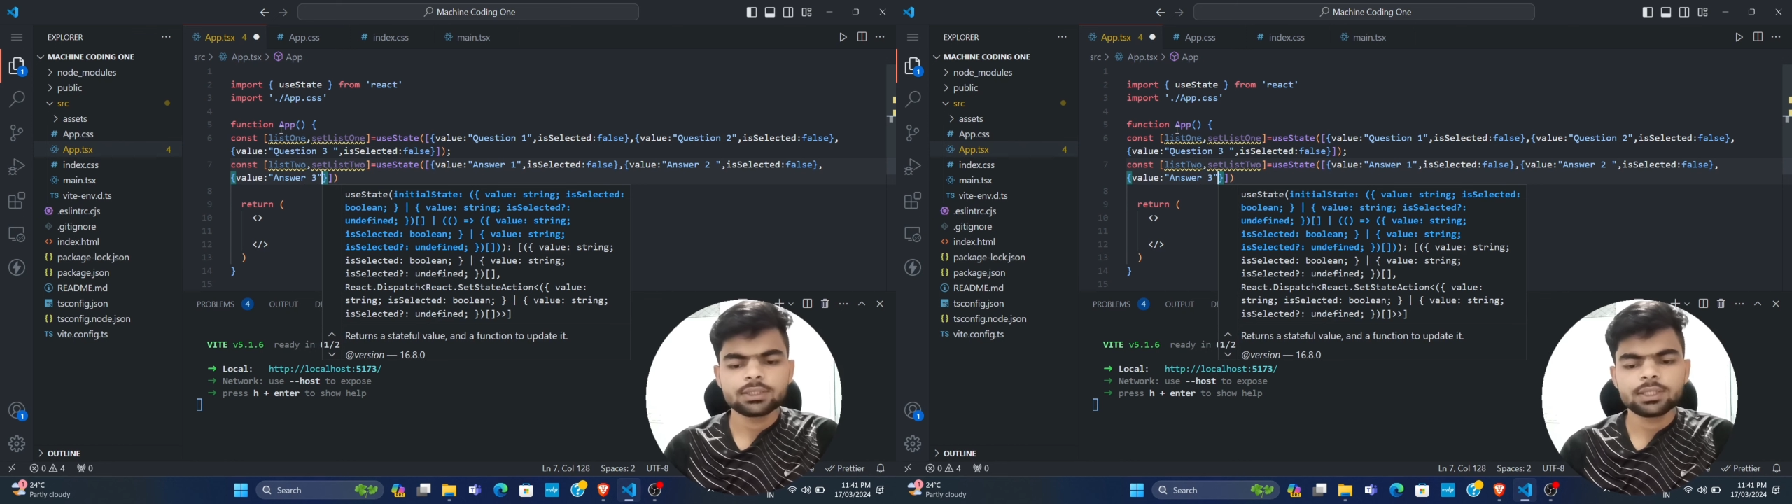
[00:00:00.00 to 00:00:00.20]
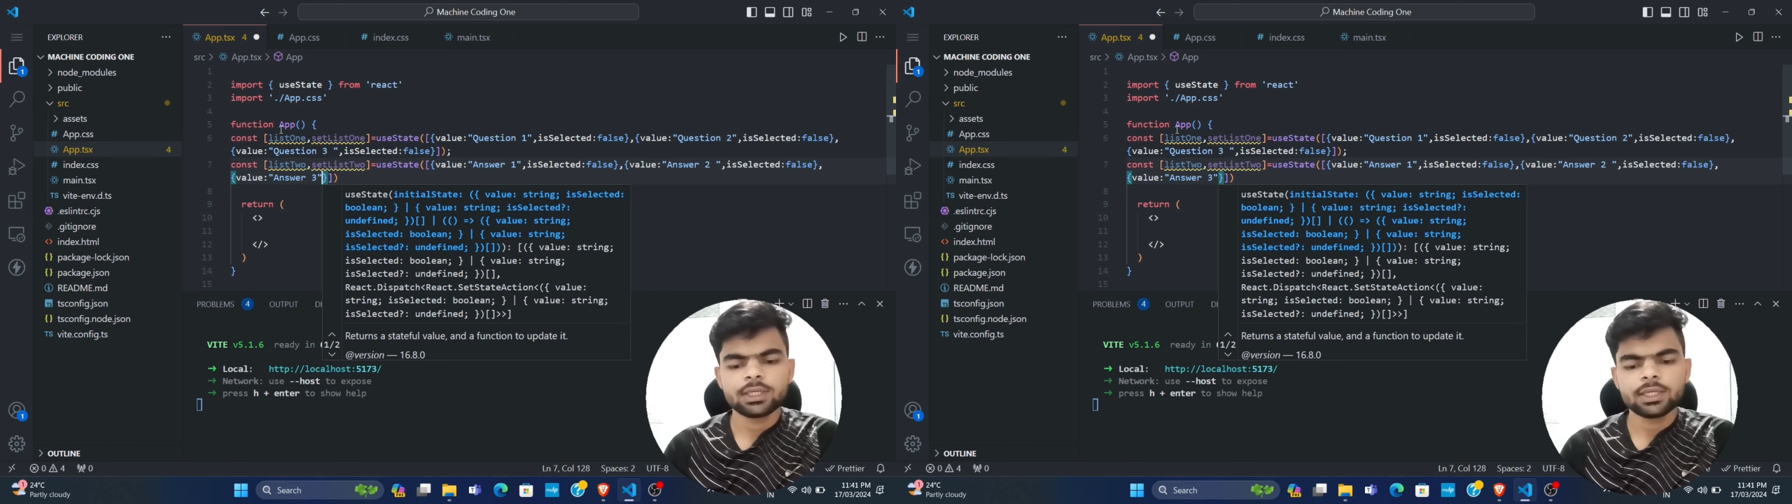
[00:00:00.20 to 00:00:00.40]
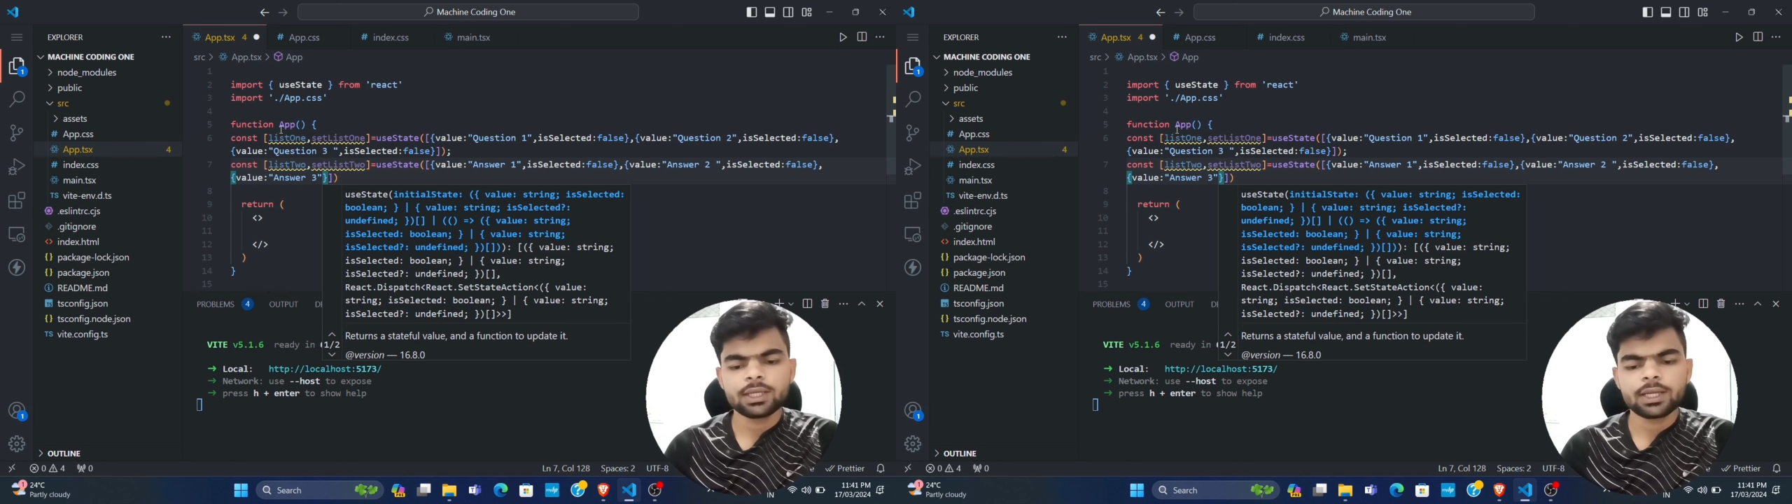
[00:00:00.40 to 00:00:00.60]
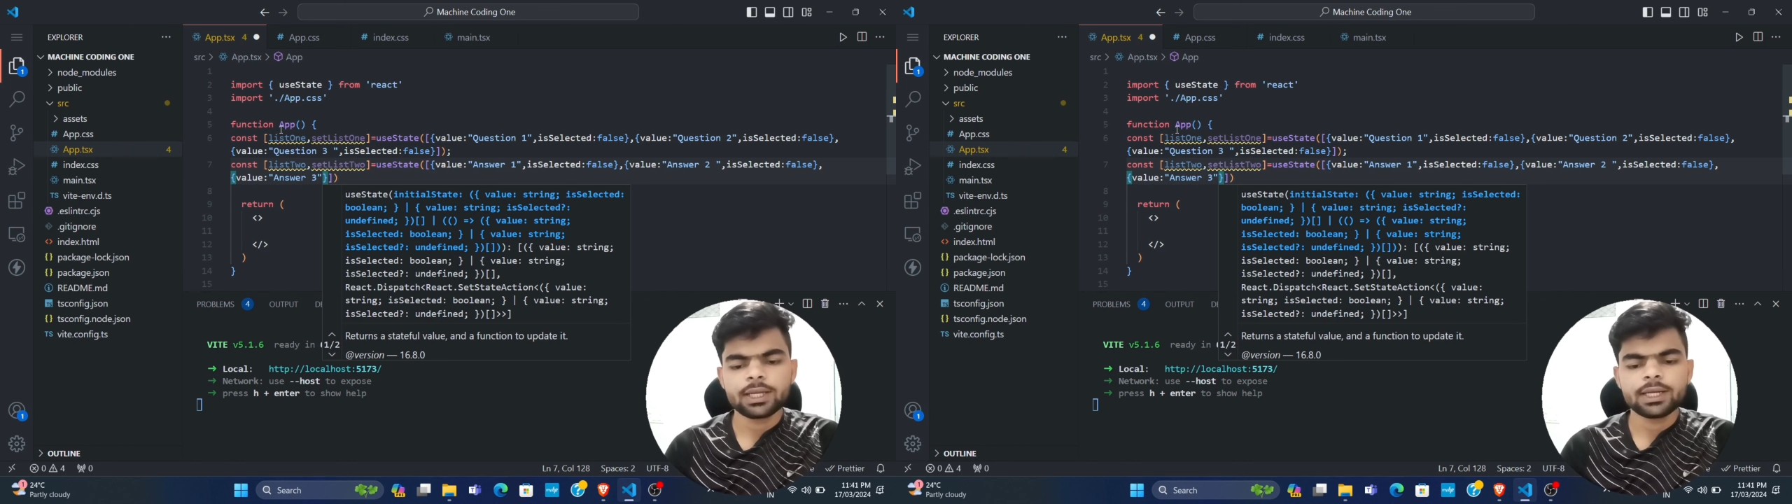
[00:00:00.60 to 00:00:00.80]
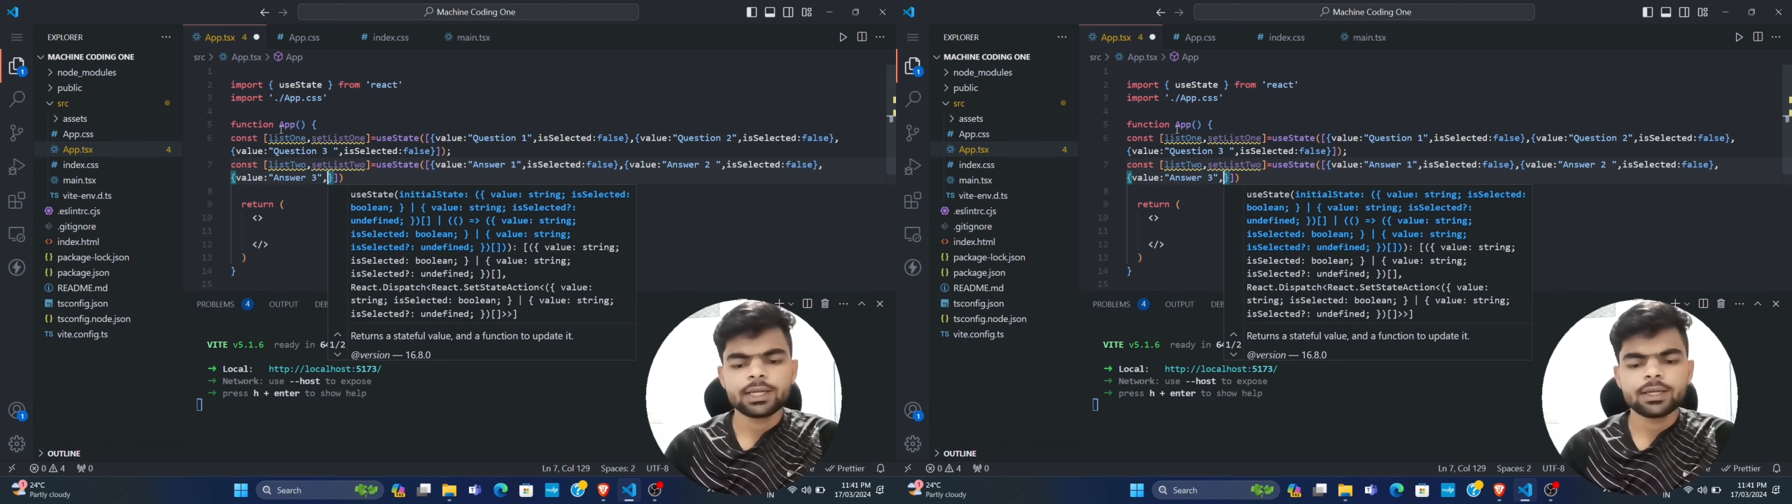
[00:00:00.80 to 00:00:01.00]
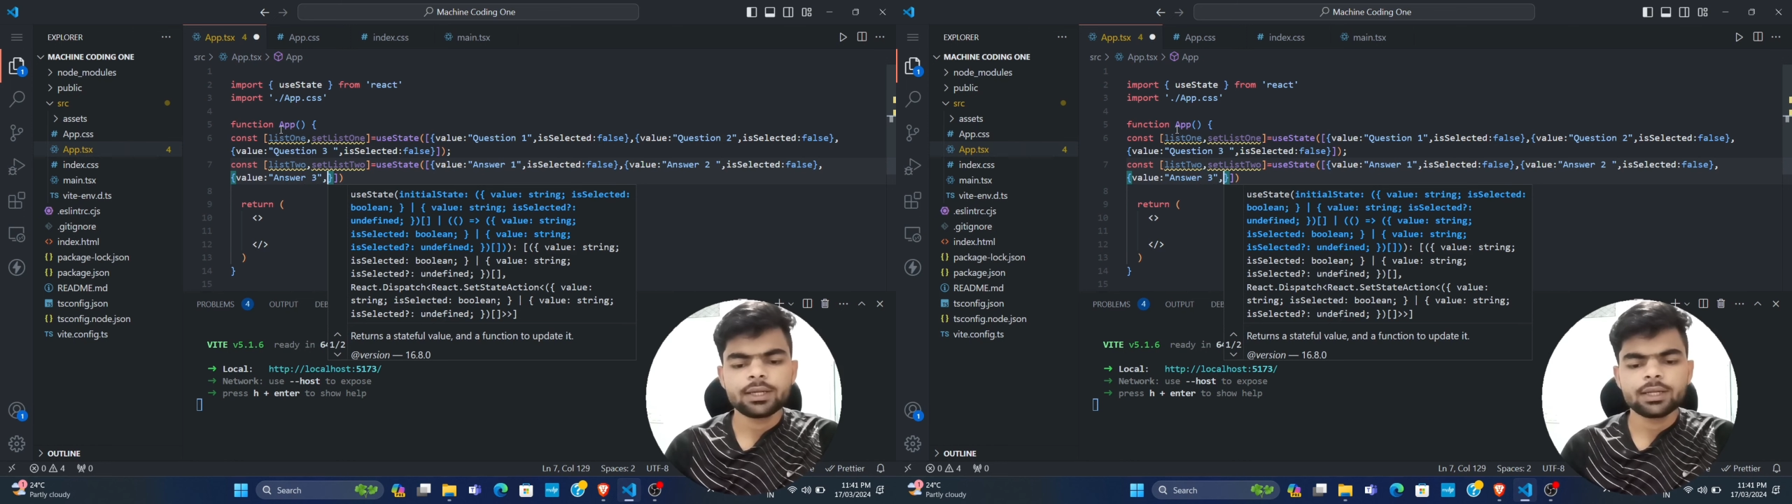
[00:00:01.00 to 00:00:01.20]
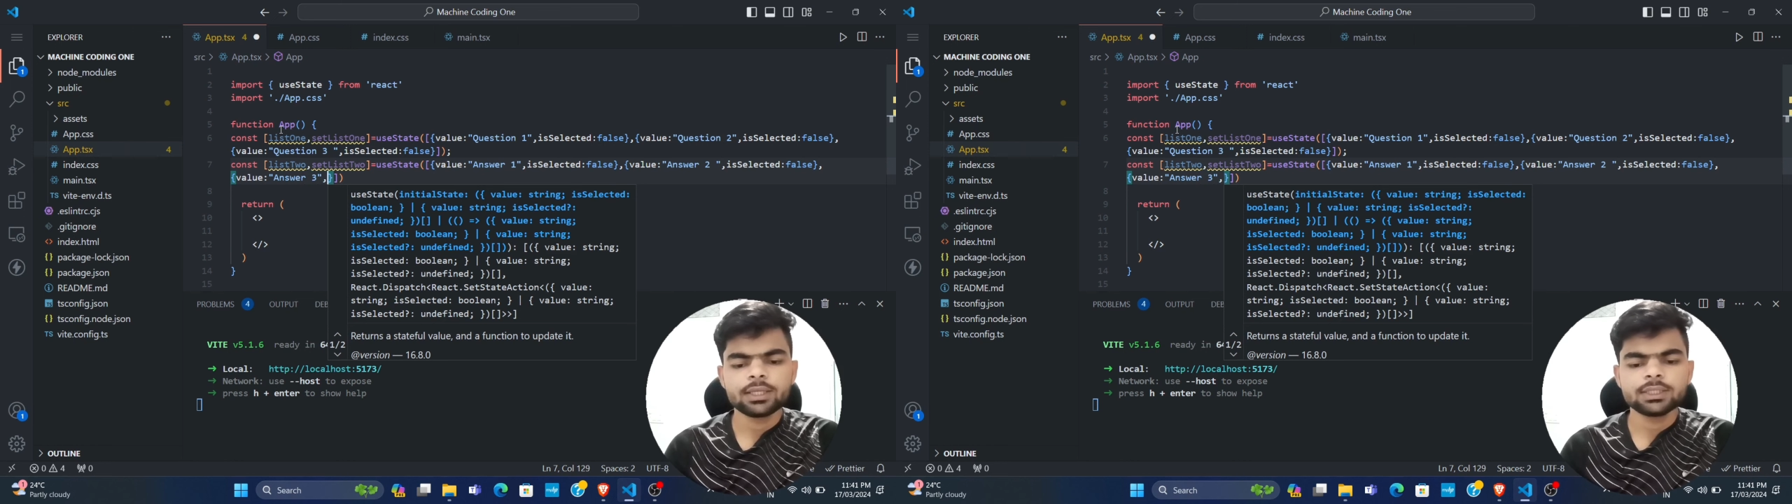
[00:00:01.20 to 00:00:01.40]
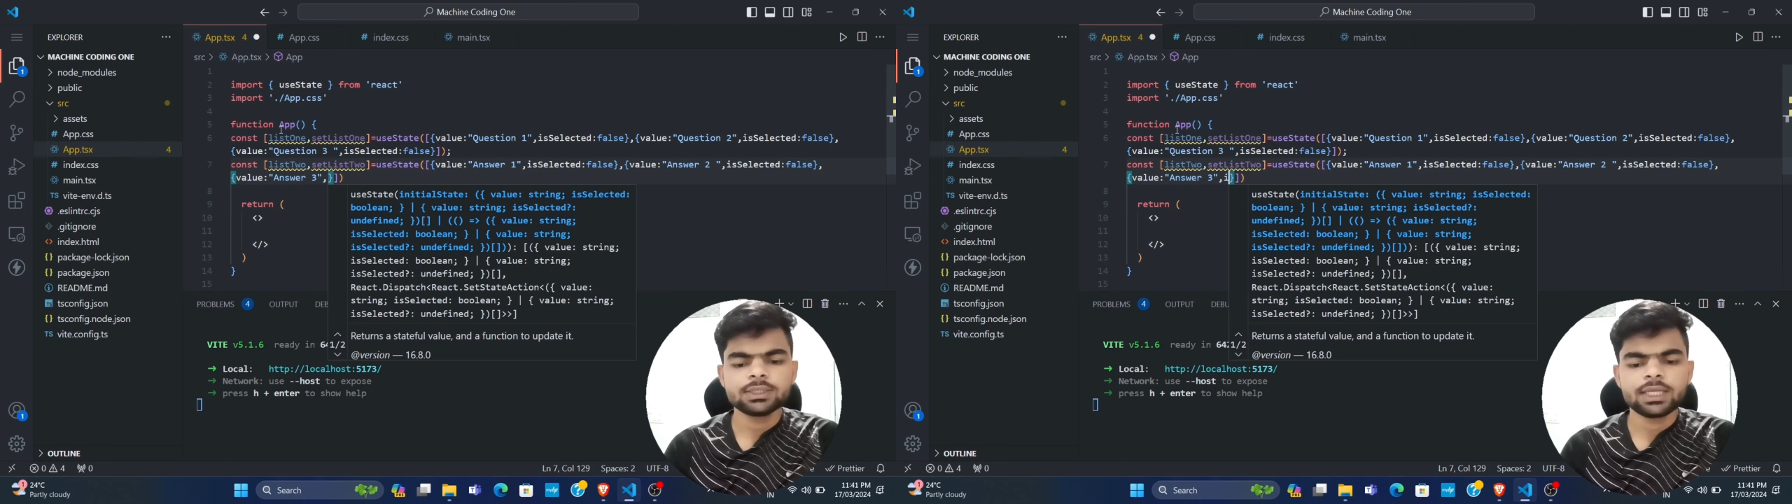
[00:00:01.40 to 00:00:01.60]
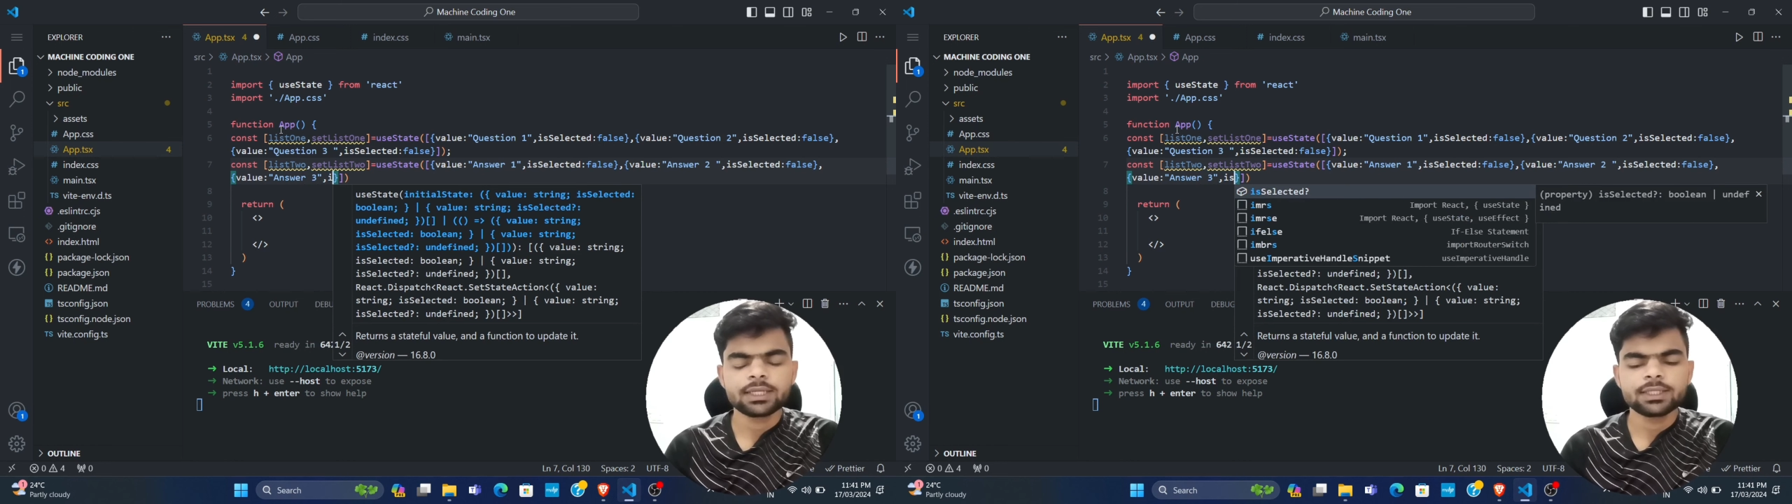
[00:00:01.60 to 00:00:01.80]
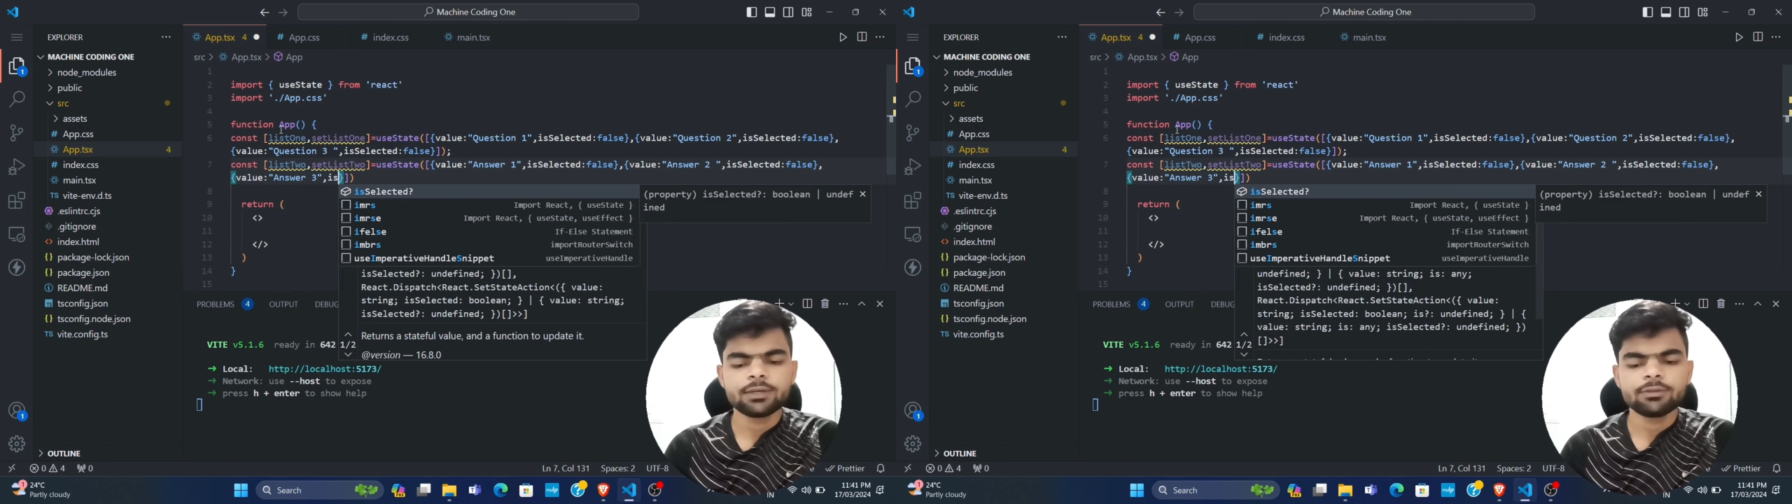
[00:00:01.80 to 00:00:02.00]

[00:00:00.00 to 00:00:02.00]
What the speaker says: 3, and is selected